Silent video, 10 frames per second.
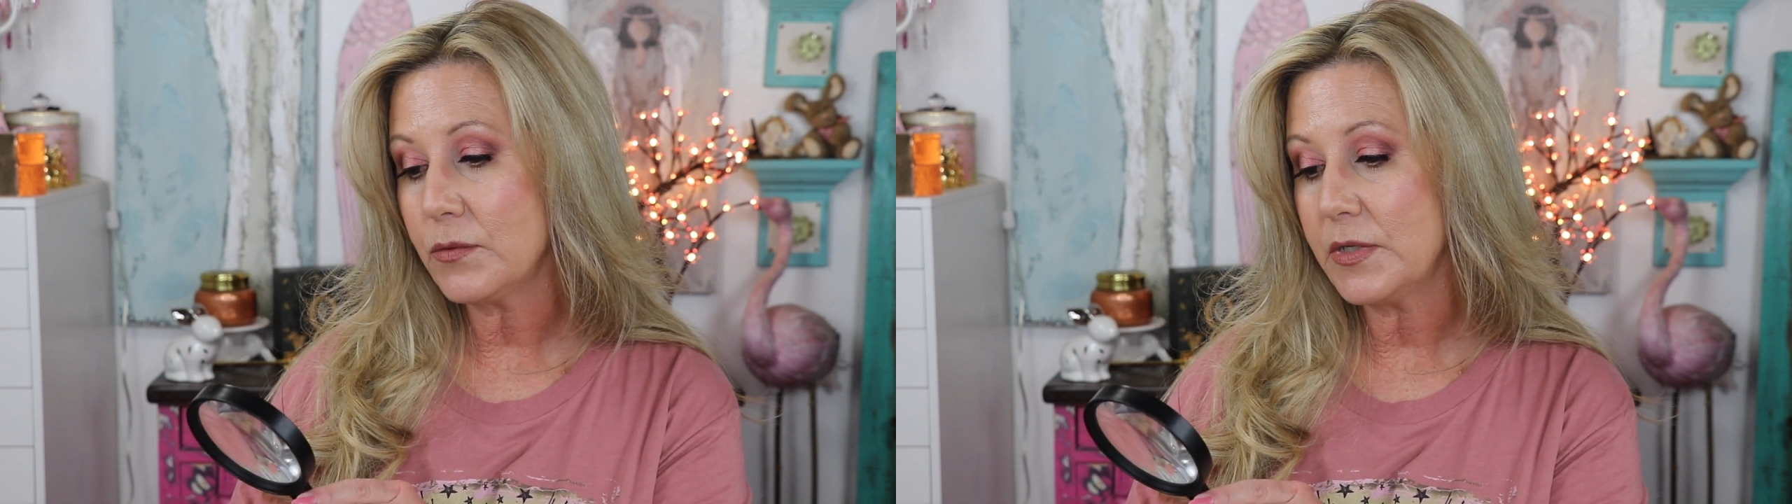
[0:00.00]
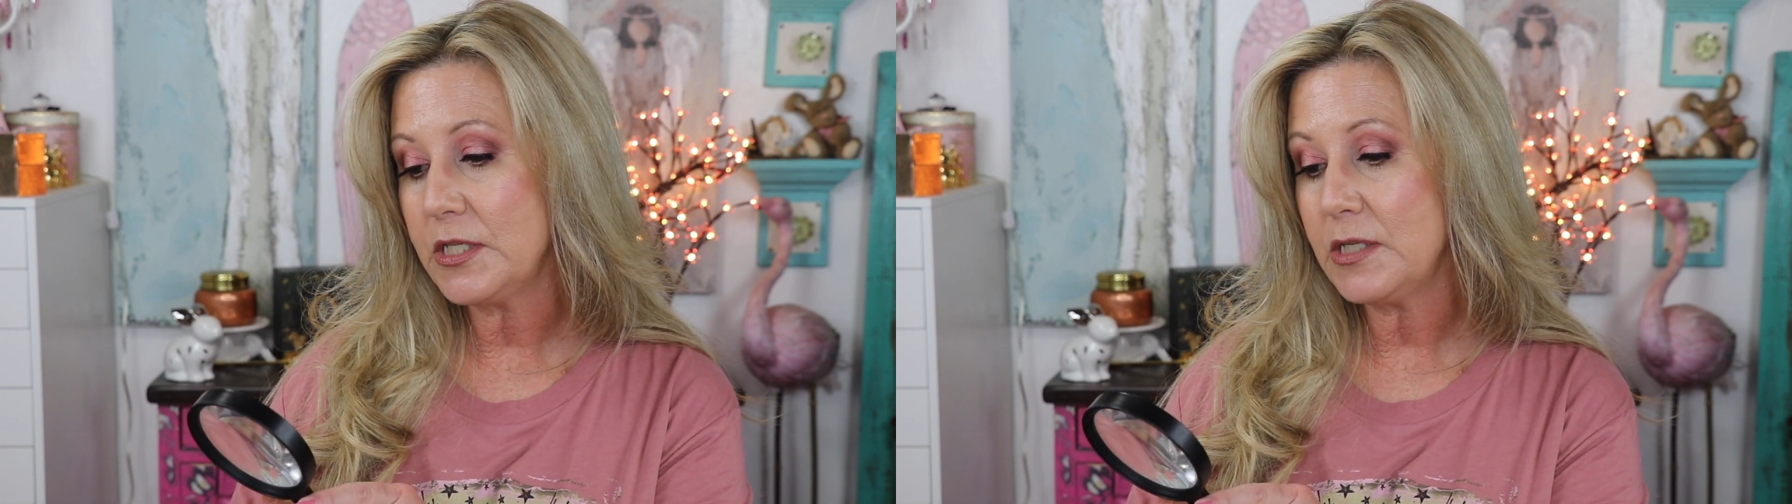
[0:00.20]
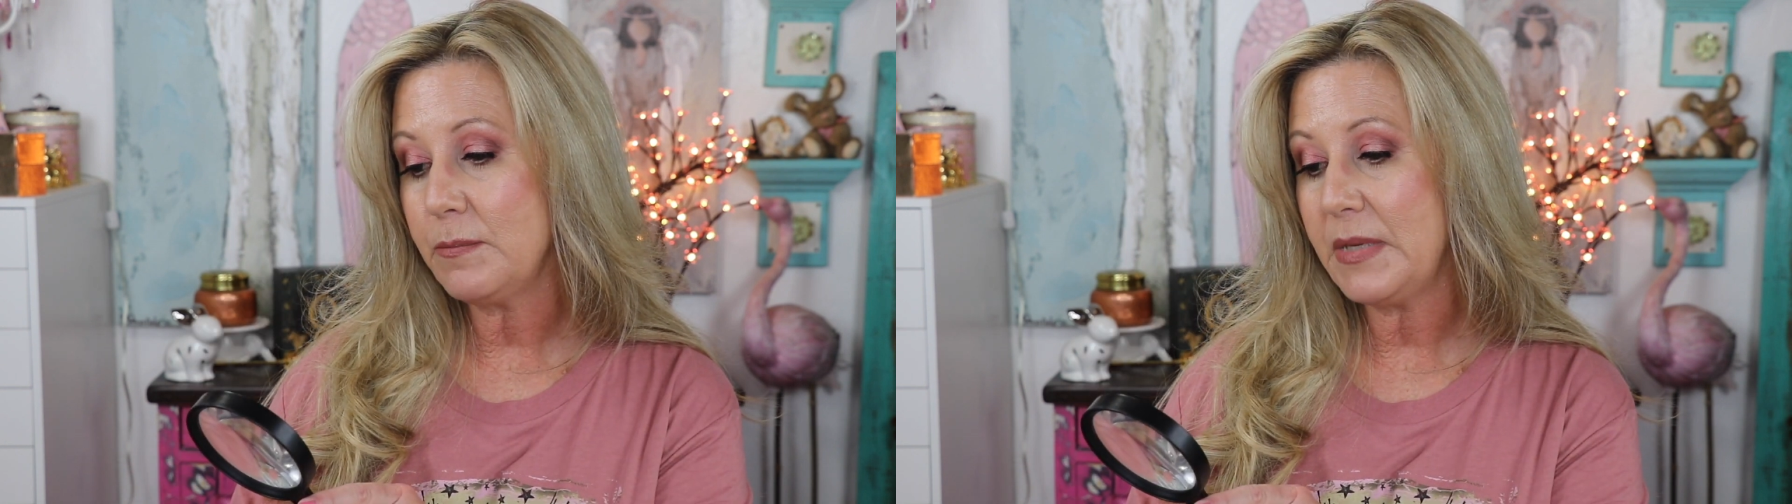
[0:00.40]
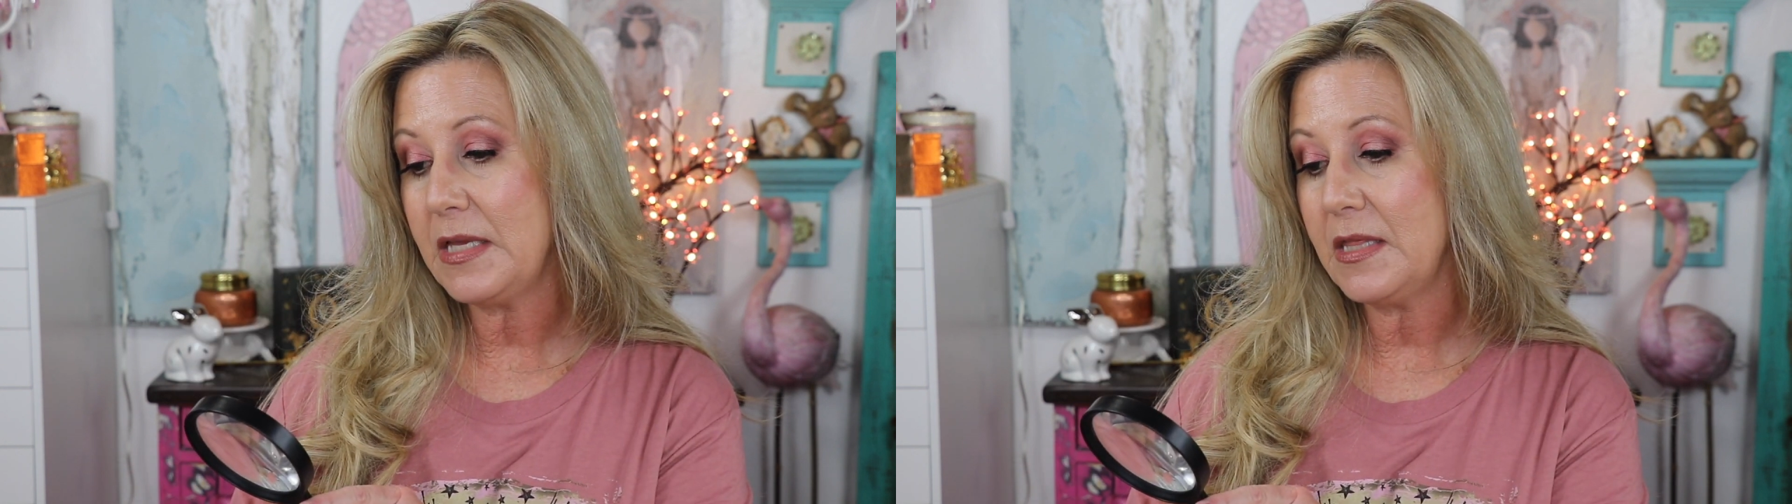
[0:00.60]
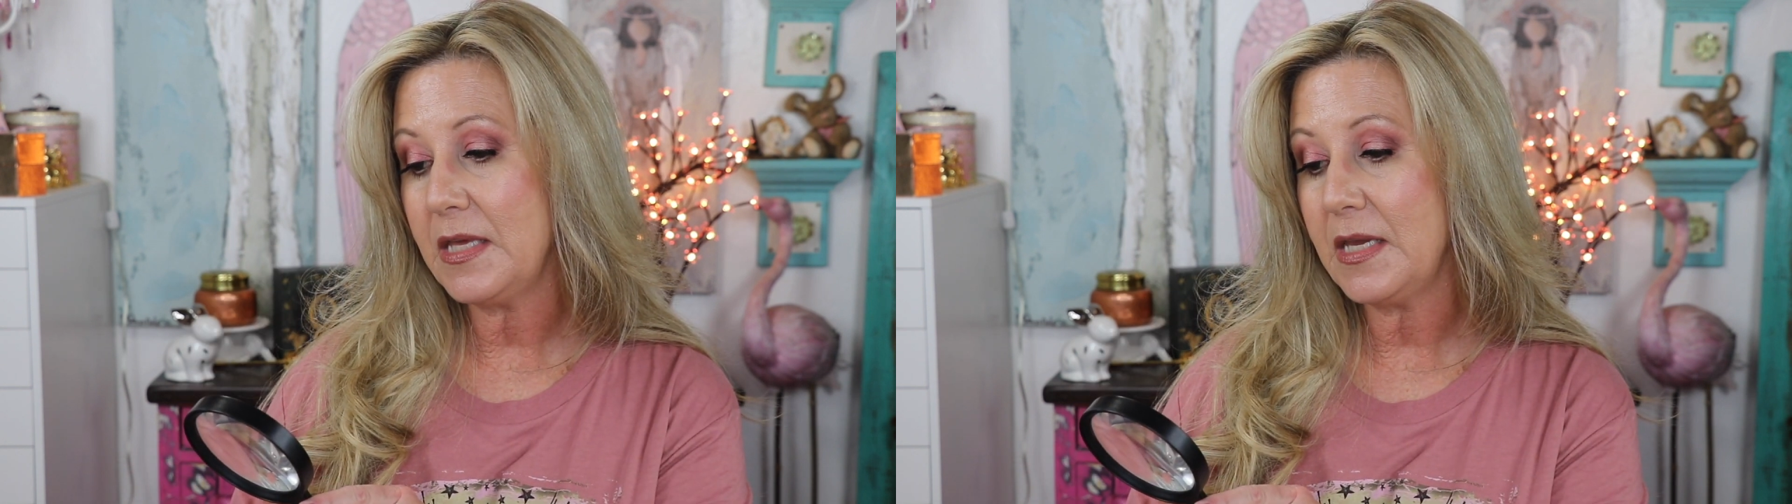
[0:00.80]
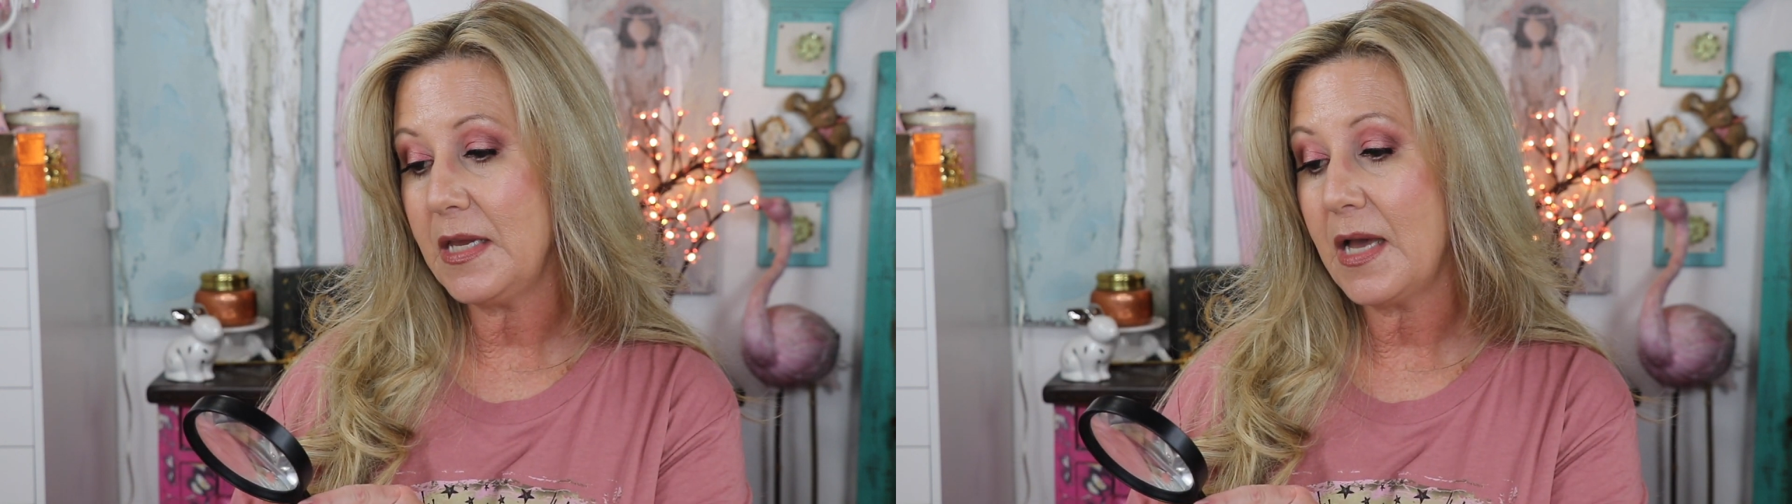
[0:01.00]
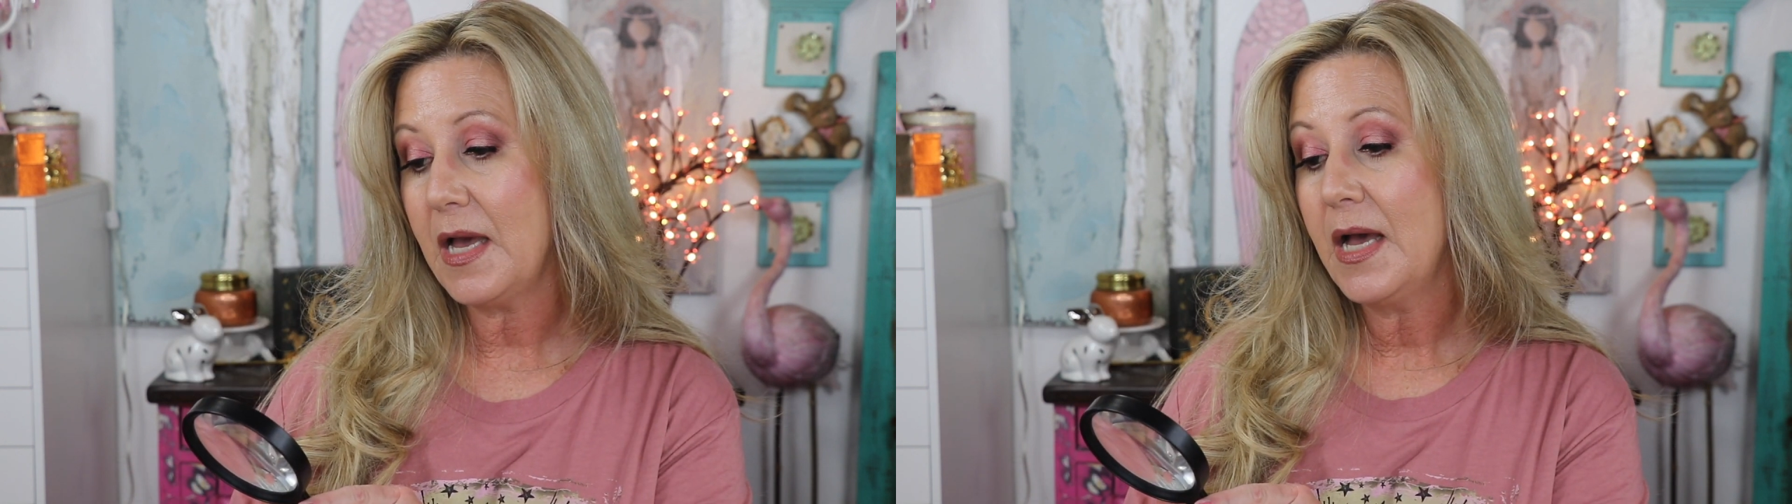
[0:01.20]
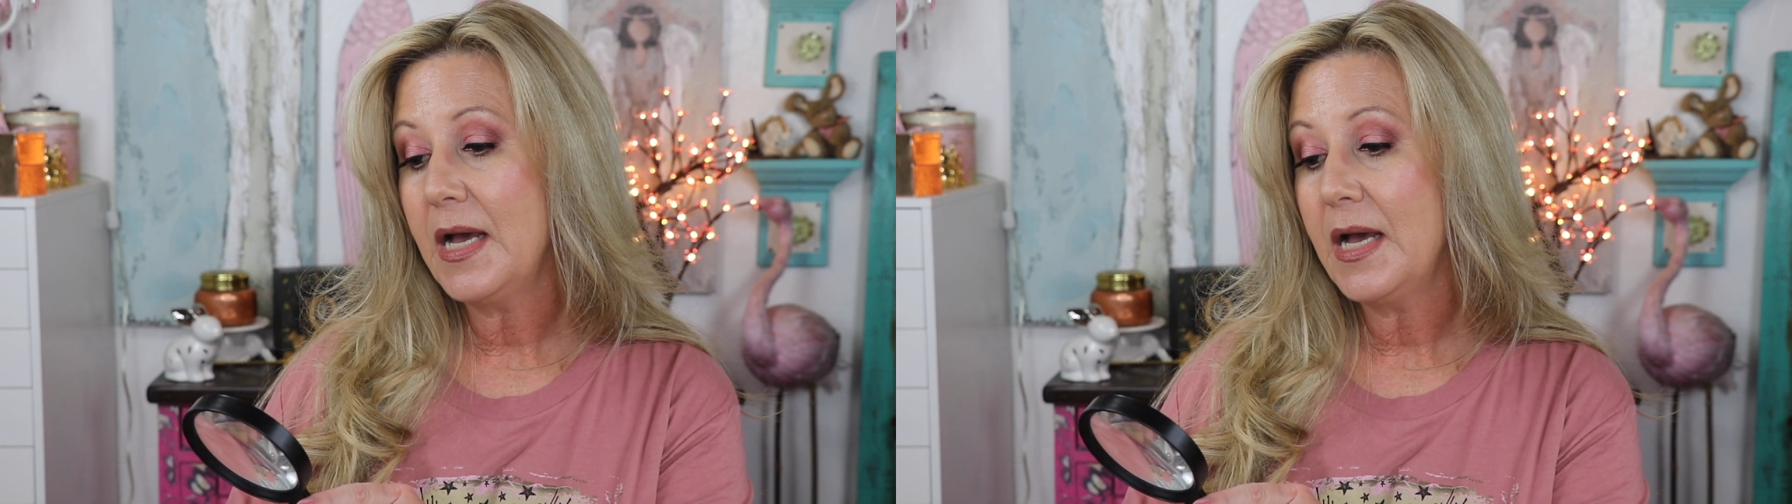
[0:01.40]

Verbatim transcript: going to be the